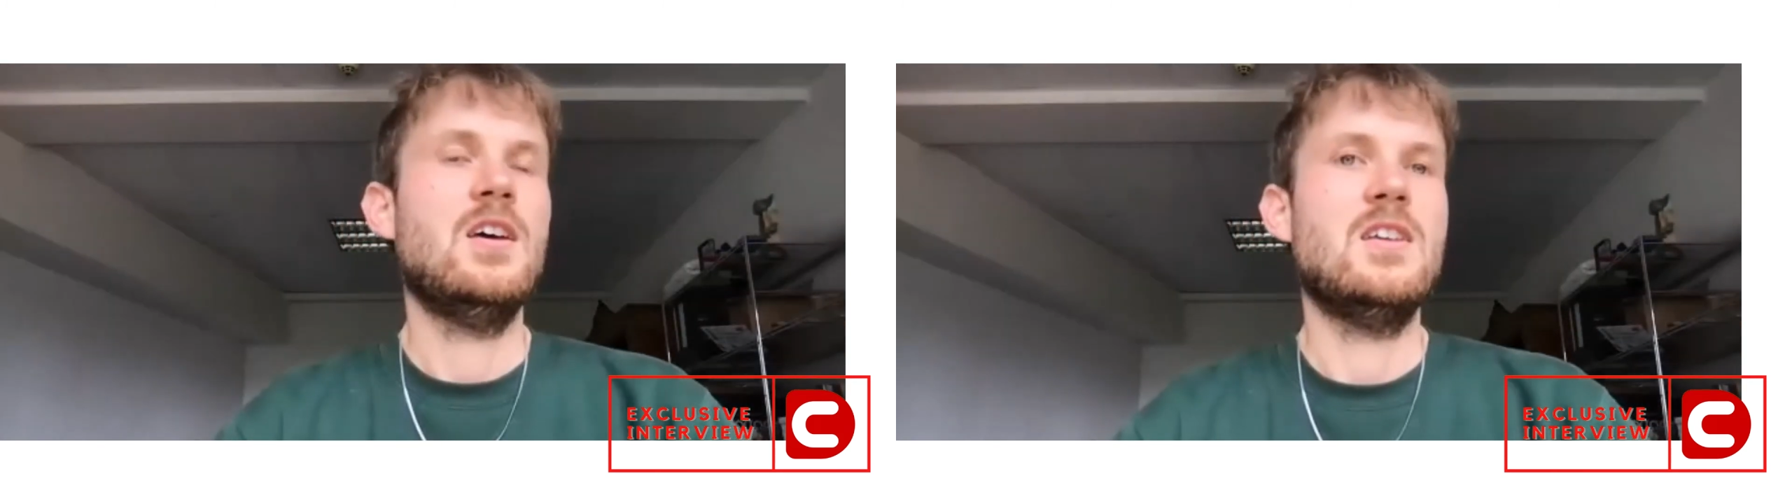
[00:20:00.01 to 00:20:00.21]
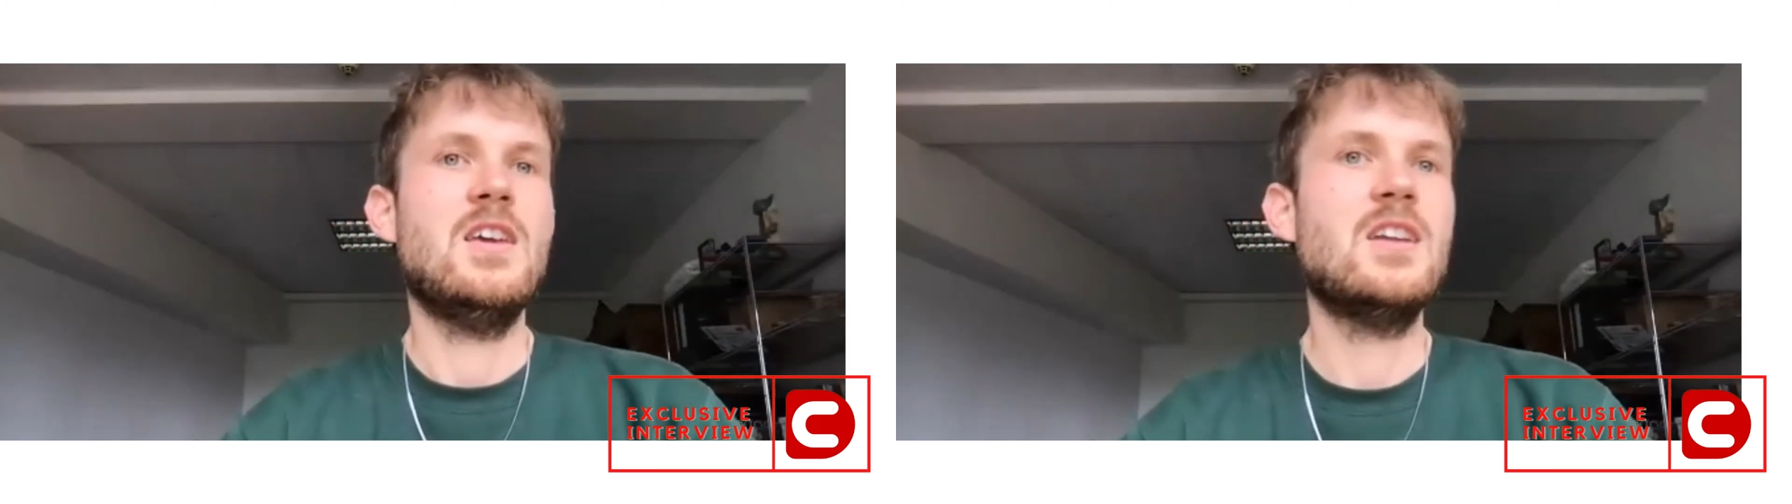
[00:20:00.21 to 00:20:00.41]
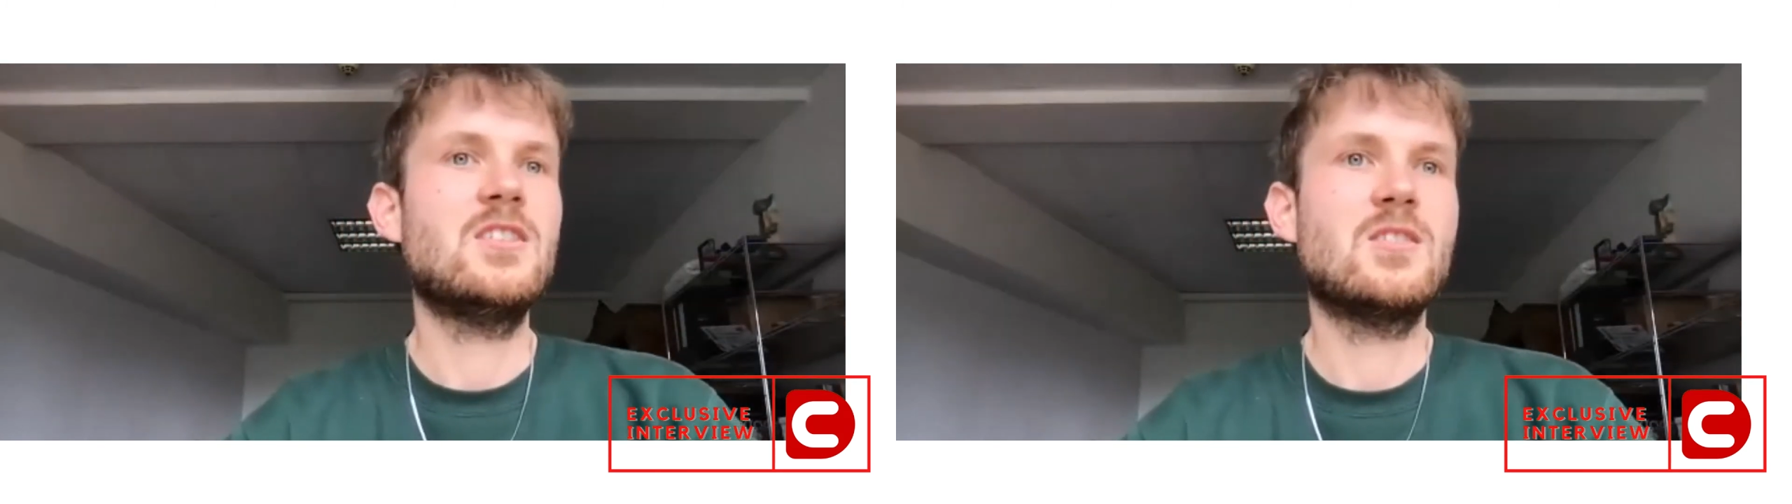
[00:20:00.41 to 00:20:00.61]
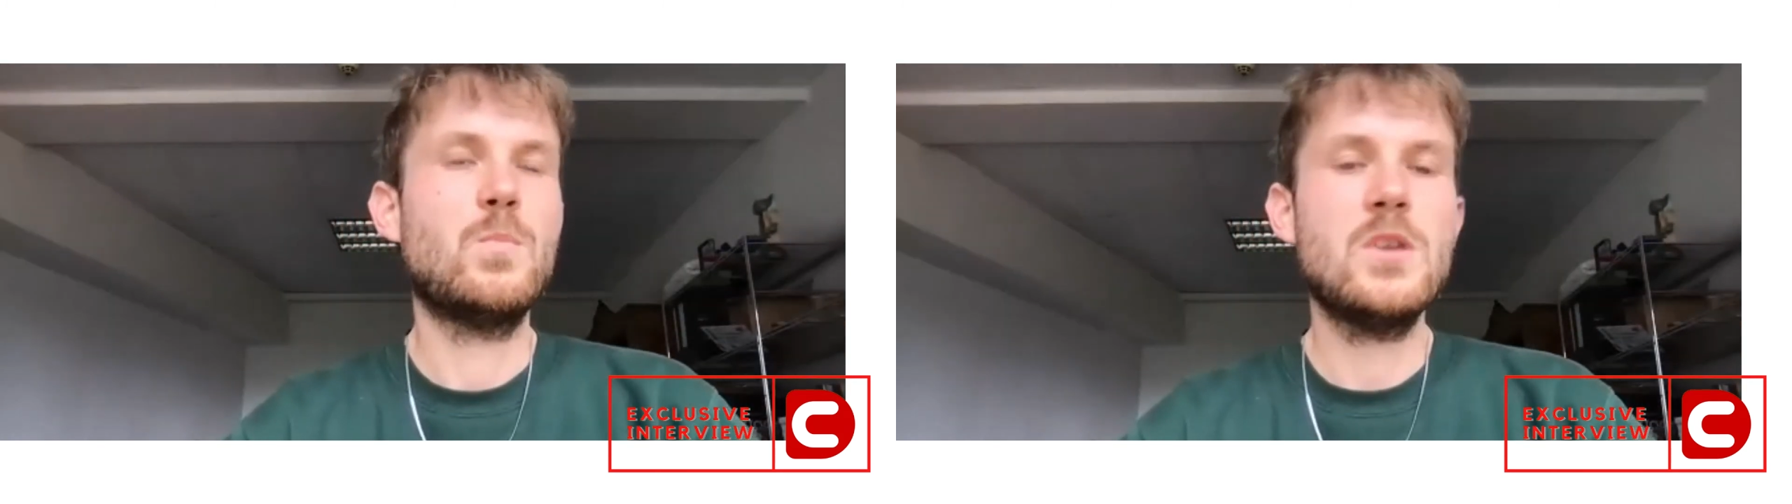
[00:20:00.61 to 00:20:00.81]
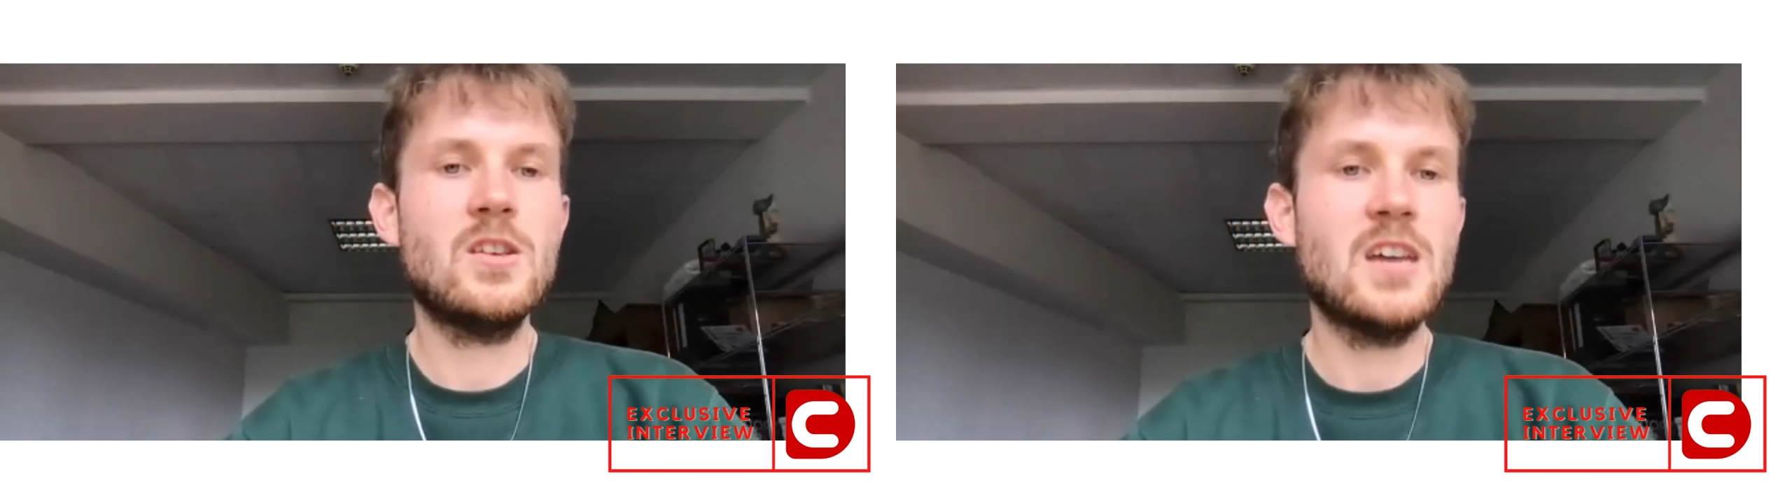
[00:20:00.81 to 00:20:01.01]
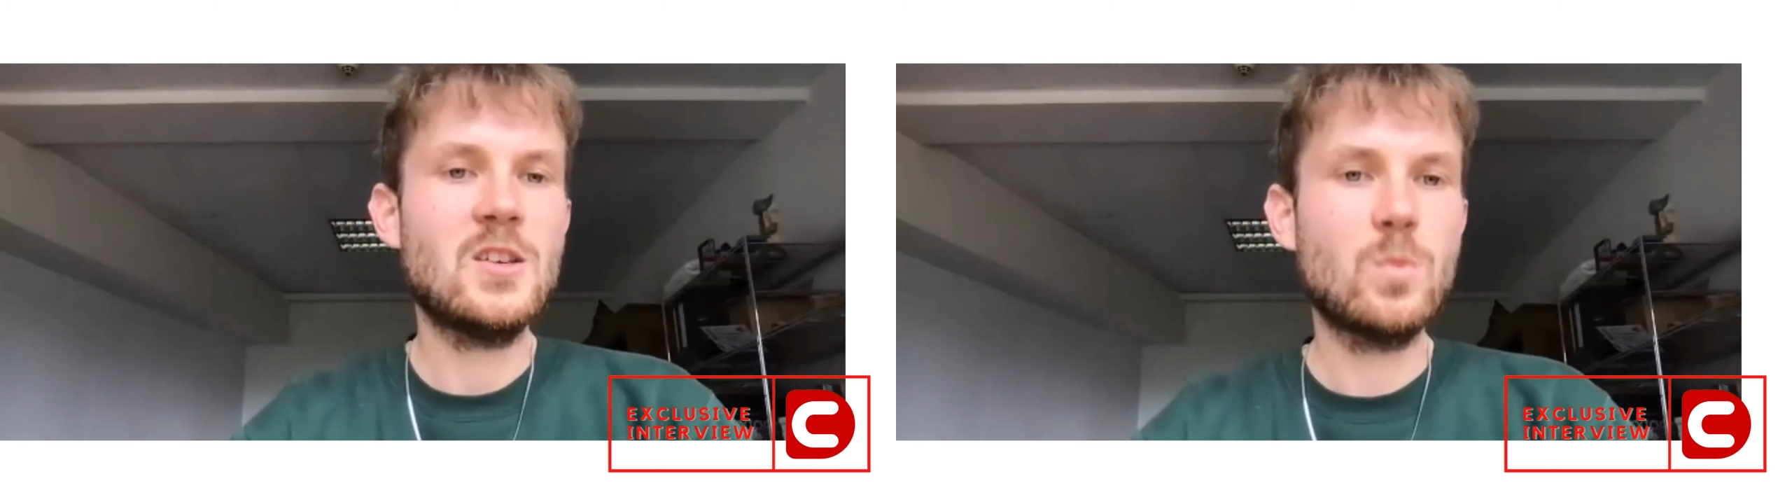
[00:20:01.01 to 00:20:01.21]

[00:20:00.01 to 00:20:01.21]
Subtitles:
yeah, just be in touch